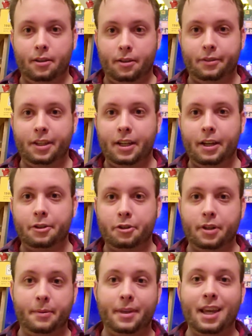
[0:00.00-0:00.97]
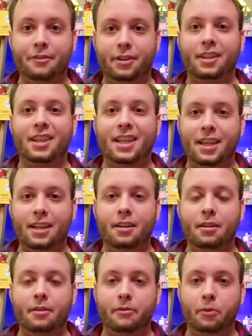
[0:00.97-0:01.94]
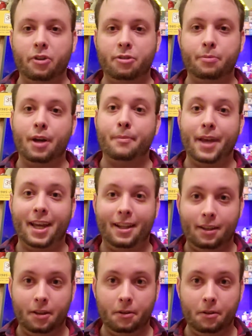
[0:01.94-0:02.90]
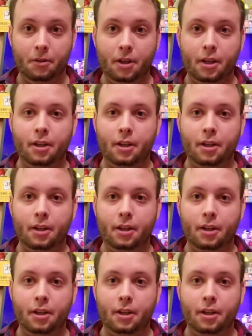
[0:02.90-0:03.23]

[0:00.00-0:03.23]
a teenager named Kevin Keene, voiced by Matt Hill,